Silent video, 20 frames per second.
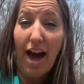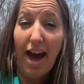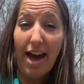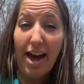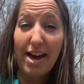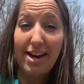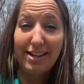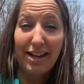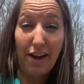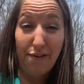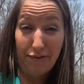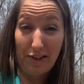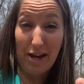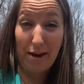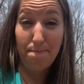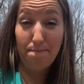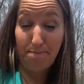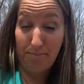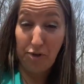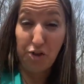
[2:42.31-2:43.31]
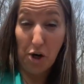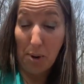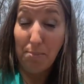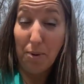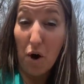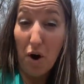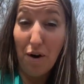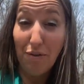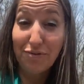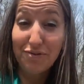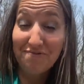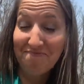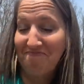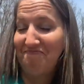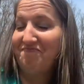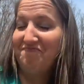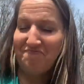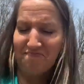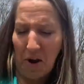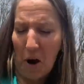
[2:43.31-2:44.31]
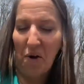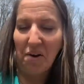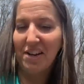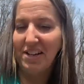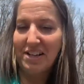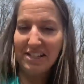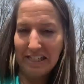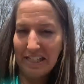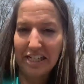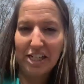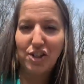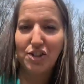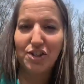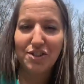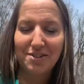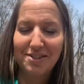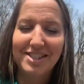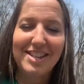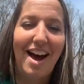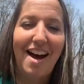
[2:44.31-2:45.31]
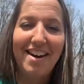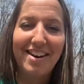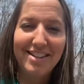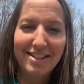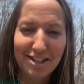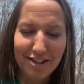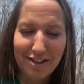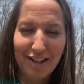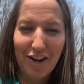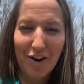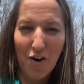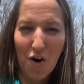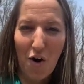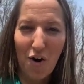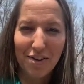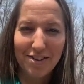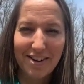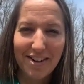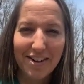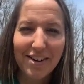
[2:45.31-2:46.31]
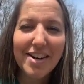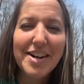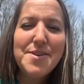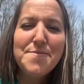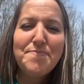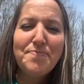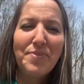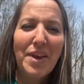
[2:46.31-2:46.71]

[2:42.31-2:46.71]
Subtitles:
And if they jump off, very clear sign that they are on there.